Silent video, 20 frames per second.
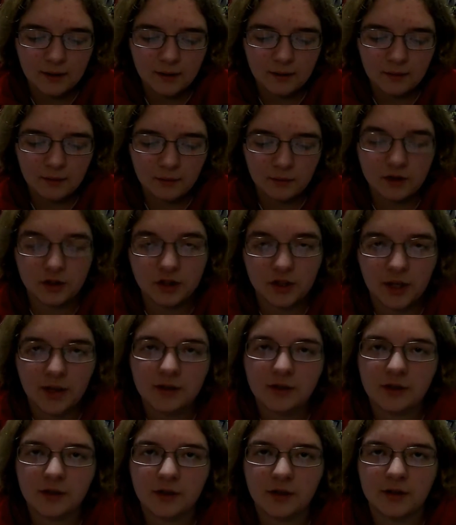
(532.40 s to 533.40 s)
with
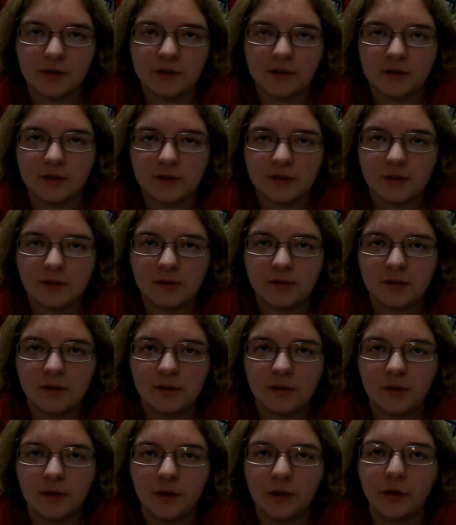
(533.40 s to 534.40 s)
jesters,
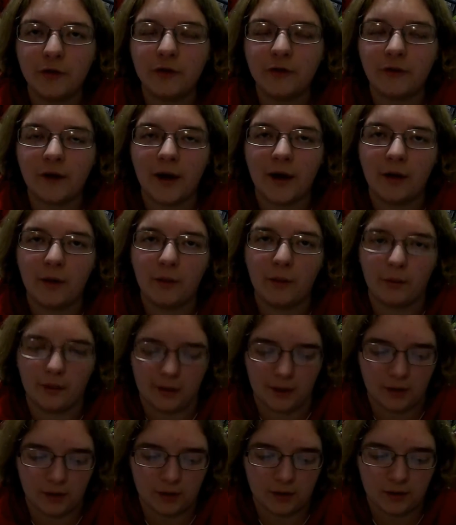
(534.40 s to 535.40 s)
you fight
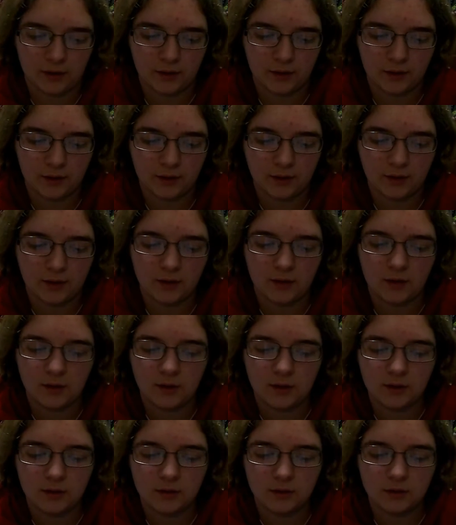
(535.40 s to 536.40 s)
with
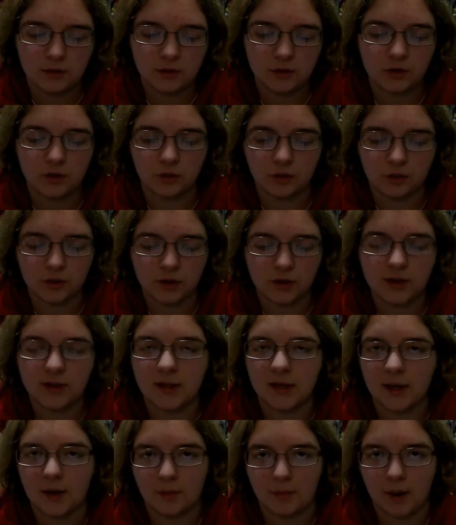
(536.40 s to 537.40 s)
swords
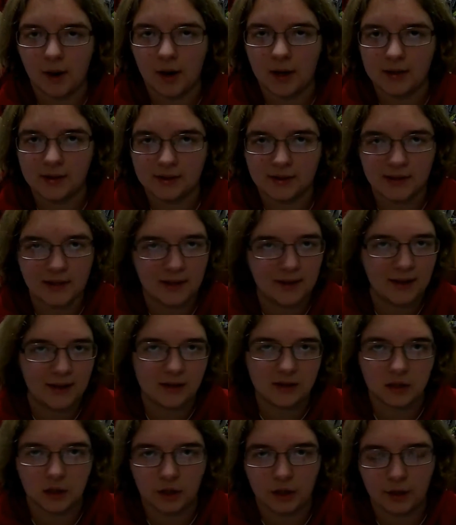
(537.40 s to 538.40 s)
and puns, and
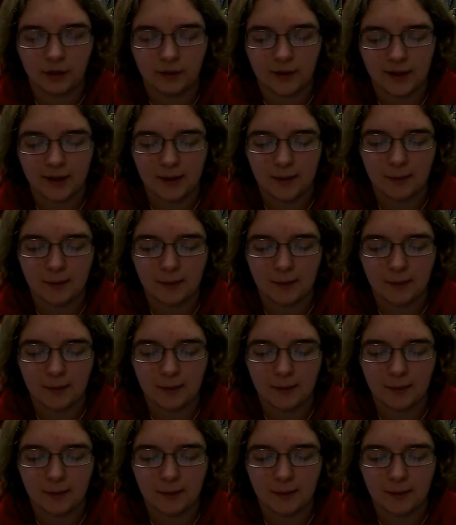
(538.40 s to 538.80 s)
that's all you get.